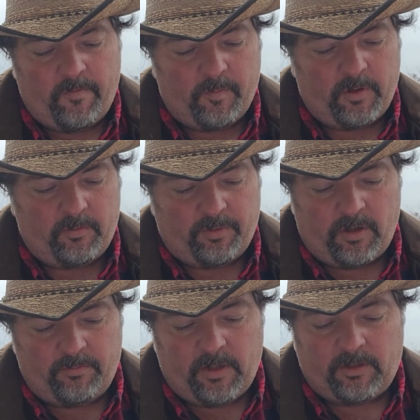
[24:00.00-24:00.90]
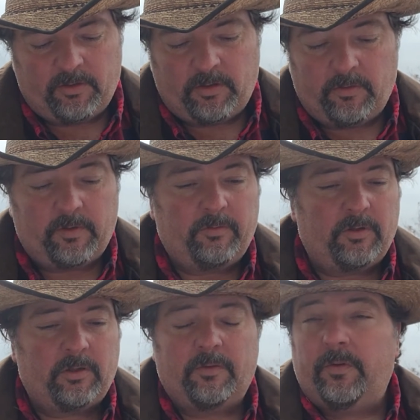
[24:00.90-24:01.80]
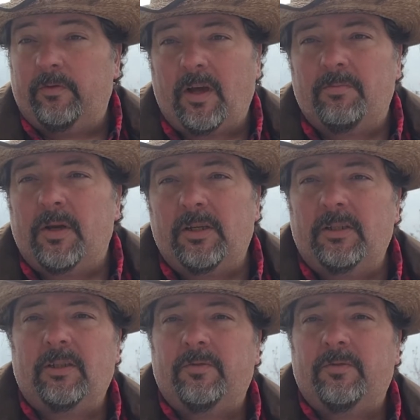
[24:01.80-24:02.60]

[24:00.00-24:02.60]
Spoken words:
overblown problem by conservatives. Look, if you've got money,